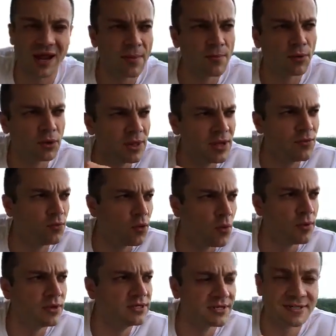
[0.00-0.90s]
and I believe
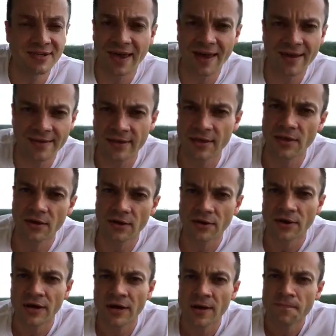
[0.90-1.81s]
what we just had
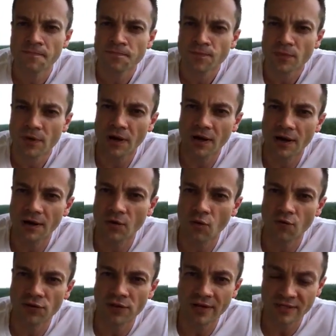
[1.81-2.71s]
here
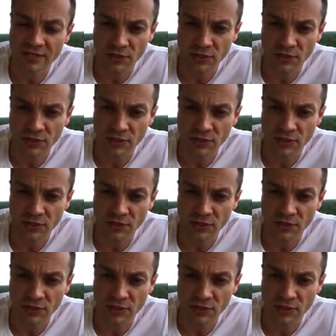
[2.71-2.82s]
uh, over the